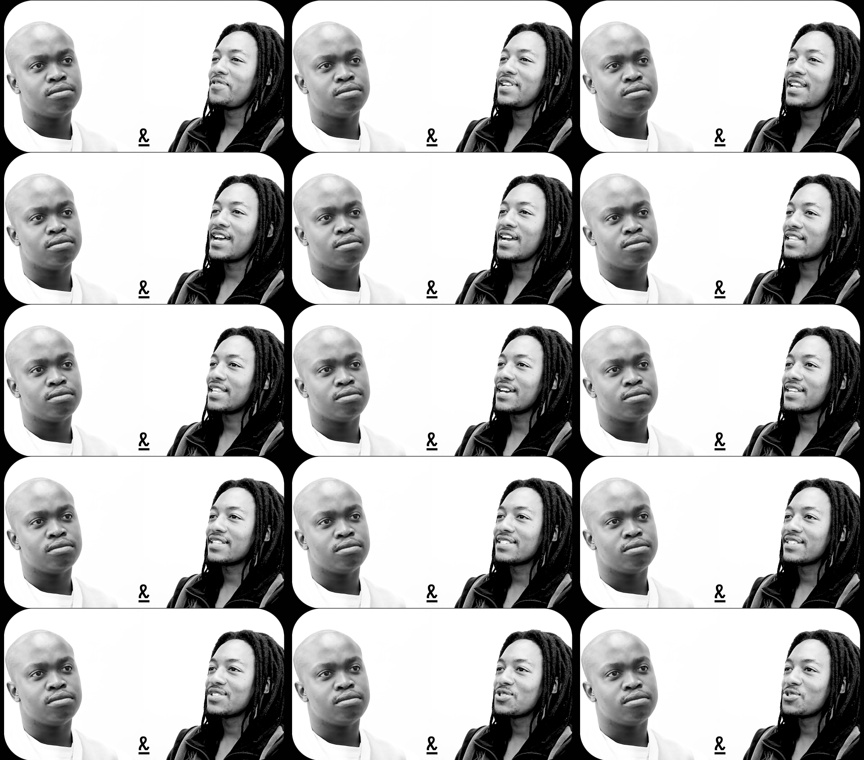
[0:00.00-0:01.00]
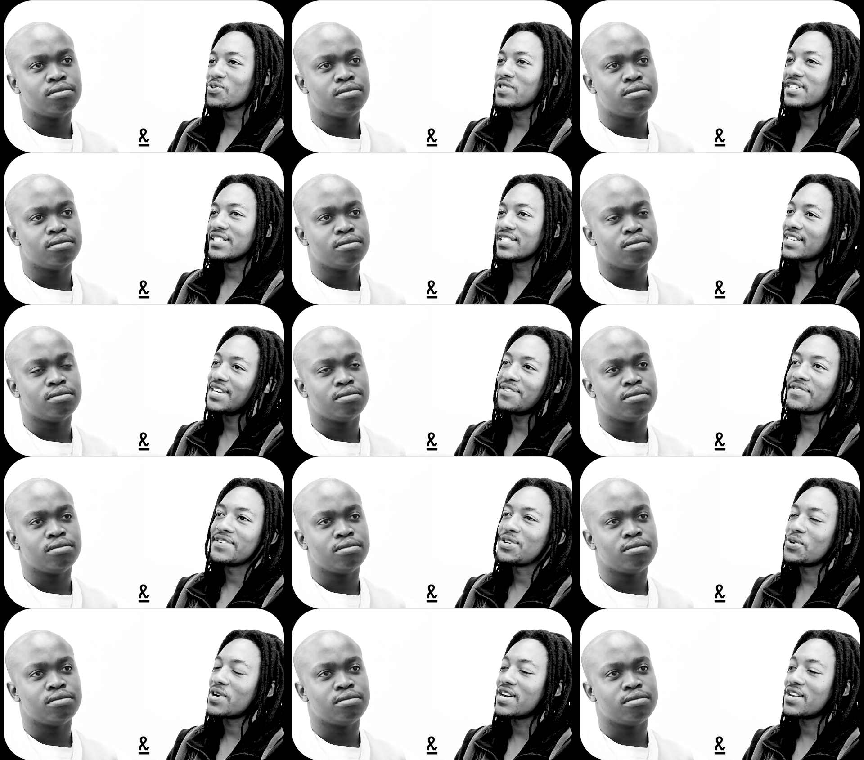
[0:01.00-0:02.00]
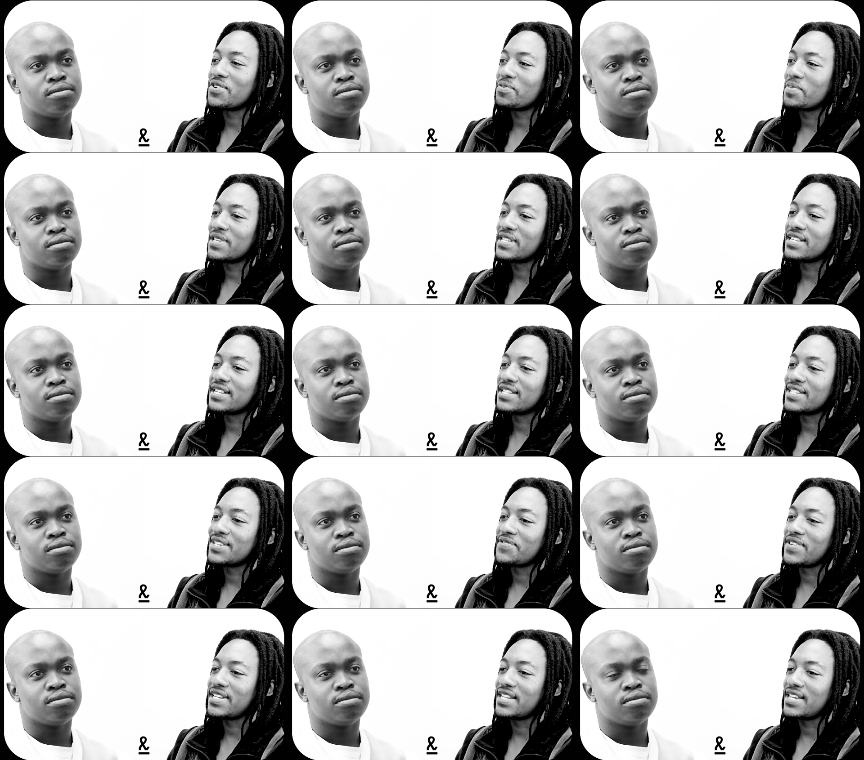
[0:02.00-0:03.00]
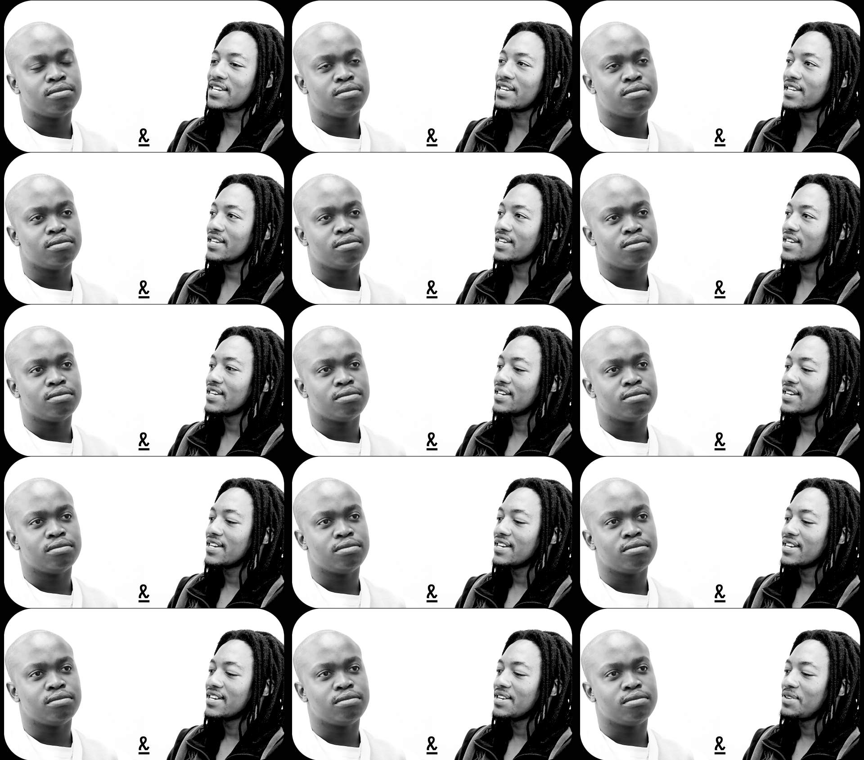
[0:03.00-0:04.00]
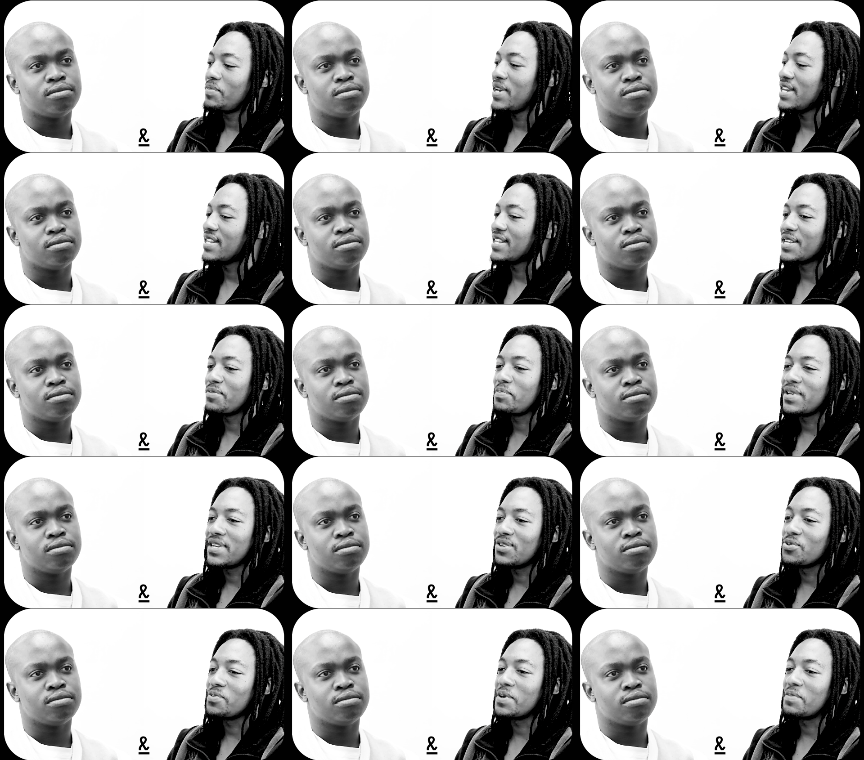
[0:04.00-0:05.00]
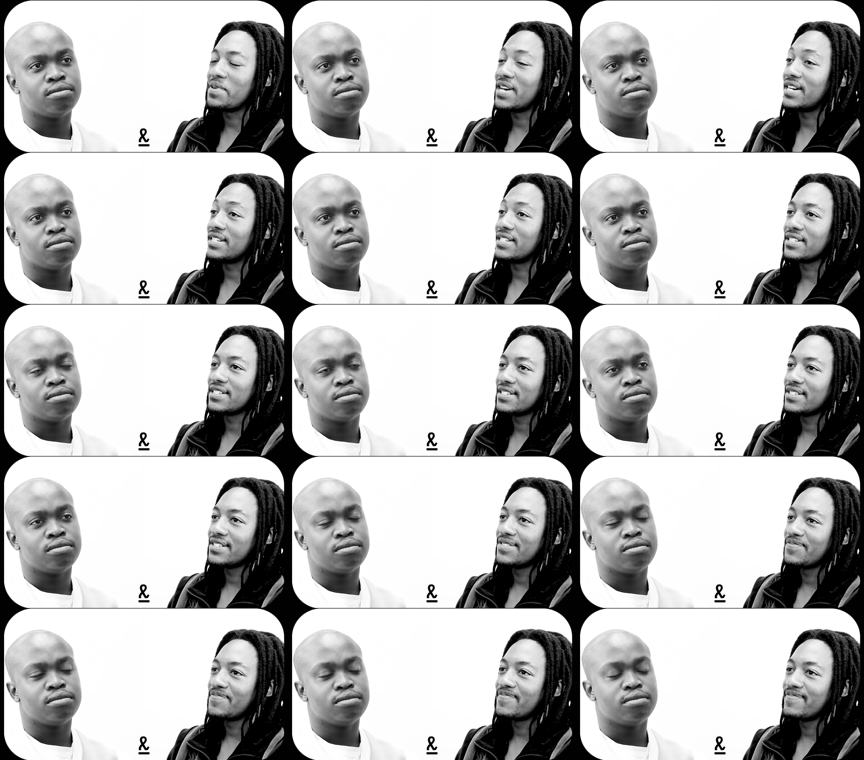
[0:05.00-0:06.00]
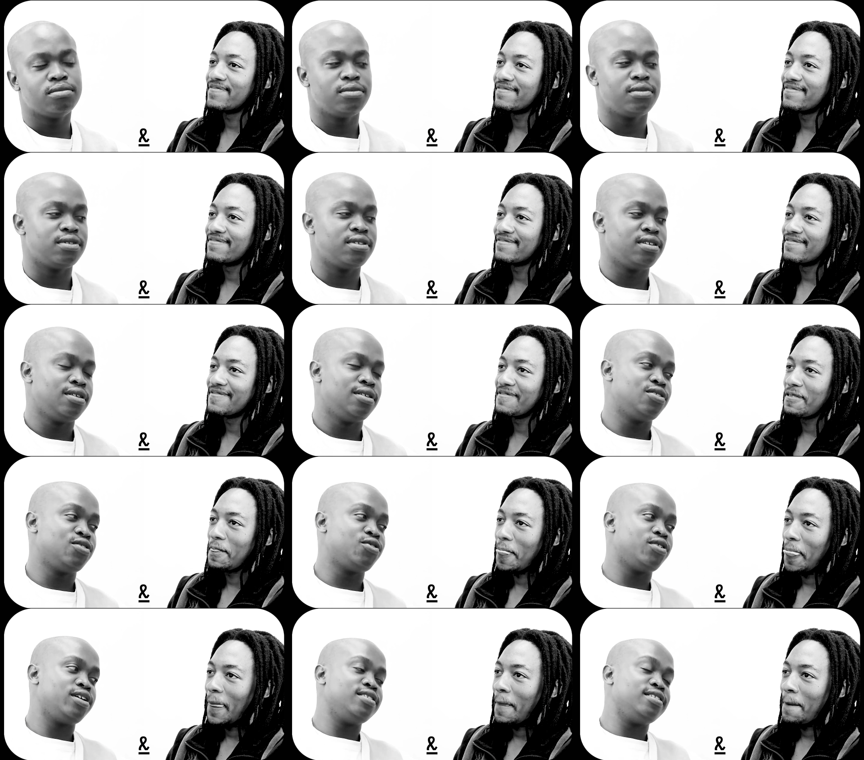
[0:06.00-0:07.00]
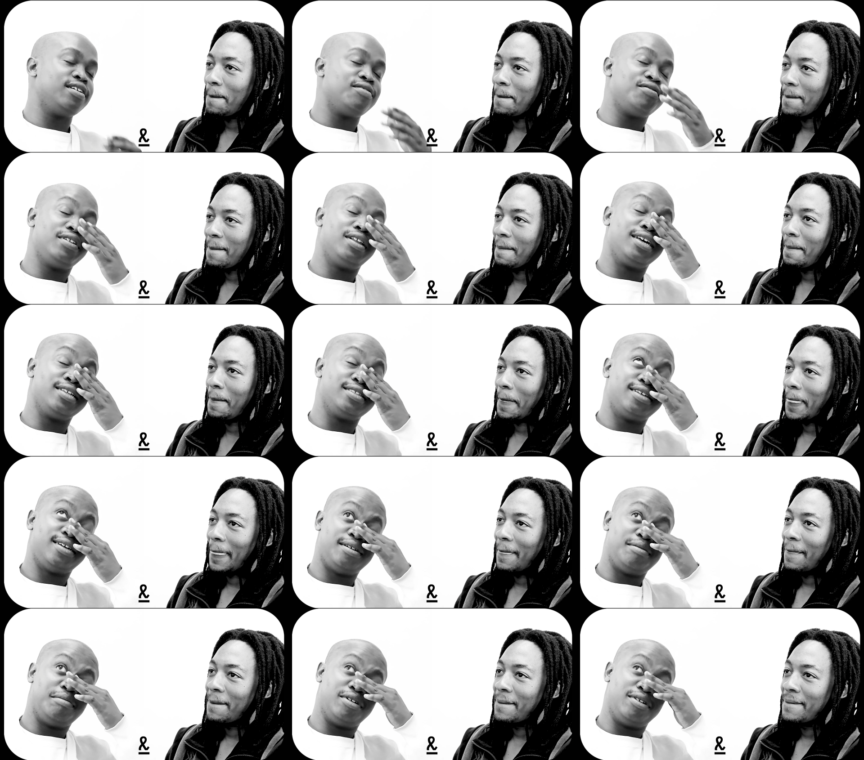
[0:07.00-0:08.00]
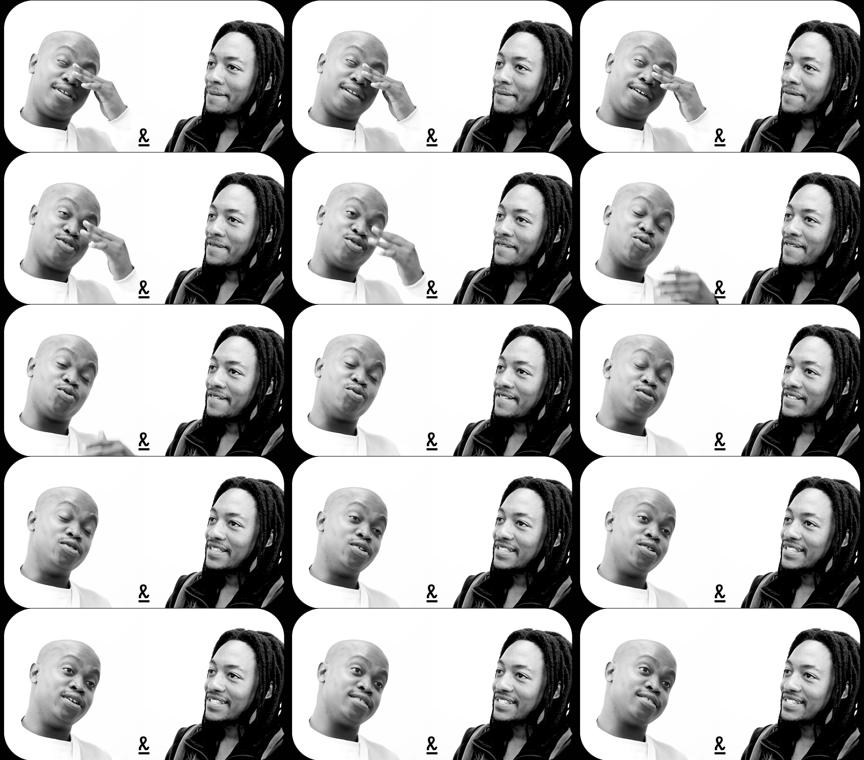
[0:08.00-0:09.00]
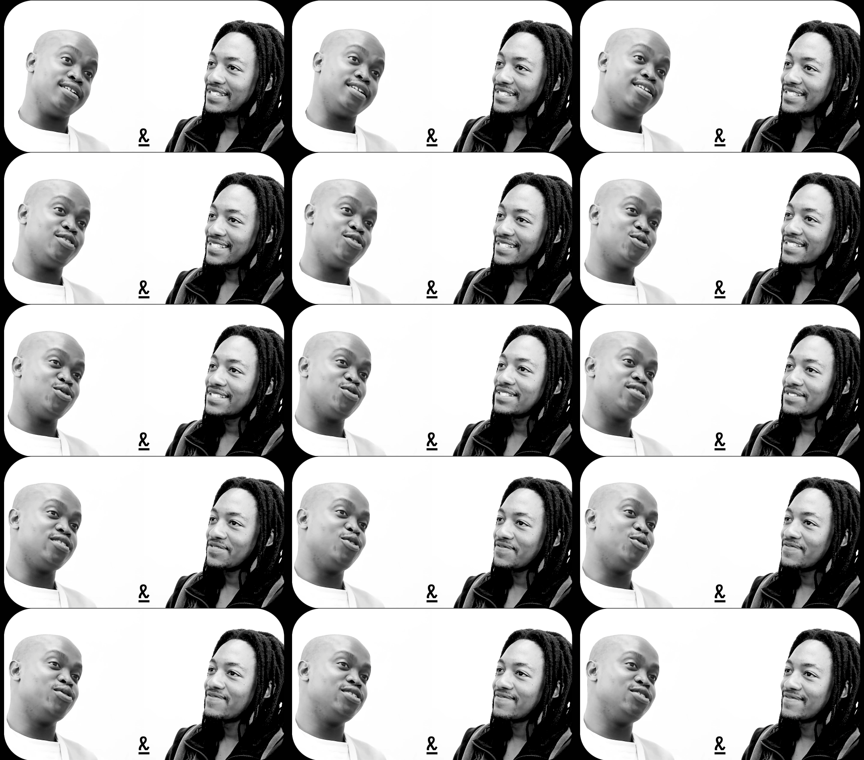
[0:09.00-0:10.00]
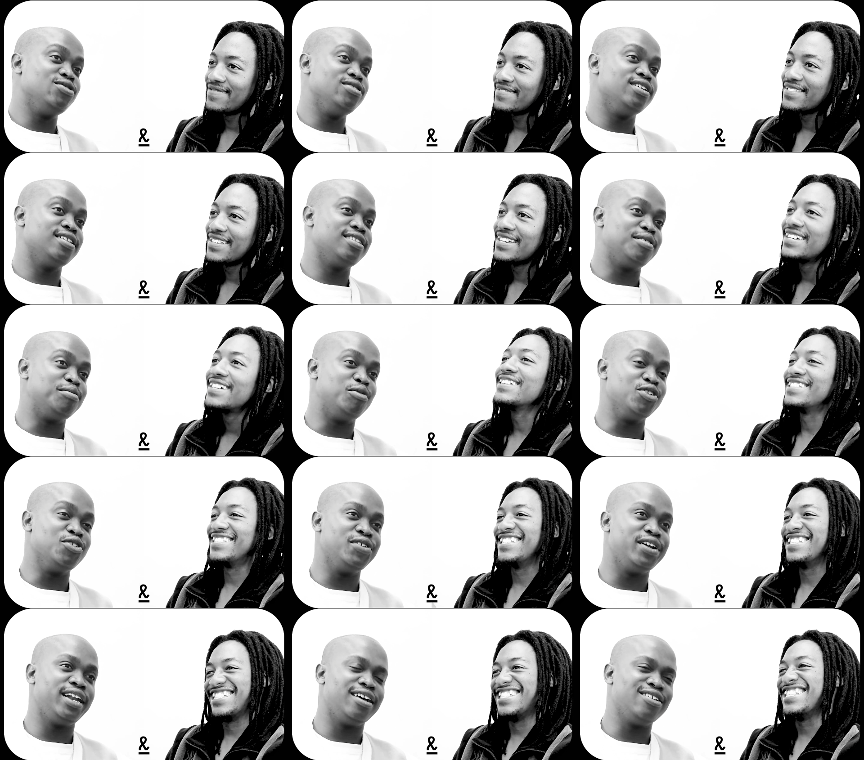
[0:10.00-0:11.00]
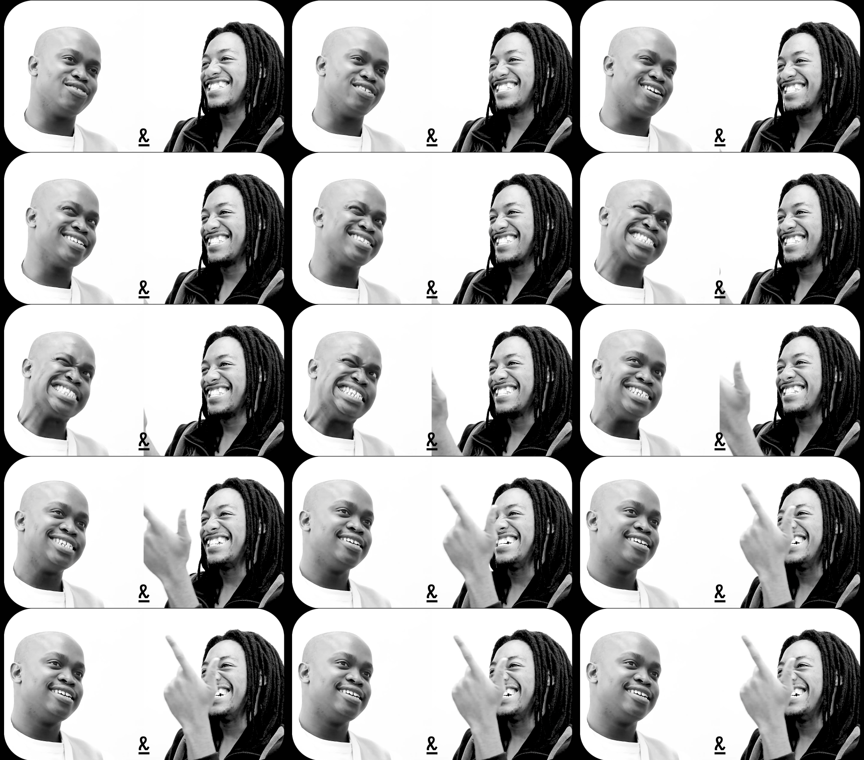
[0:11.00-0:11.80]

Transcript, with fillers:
Speaker 1: feel like that. So just give in your hundred percent every day. Pay that bill and man.
Speaker 2: Hmm. It's crazy. I feel like that about like school holistically because the older you get, the more you realize like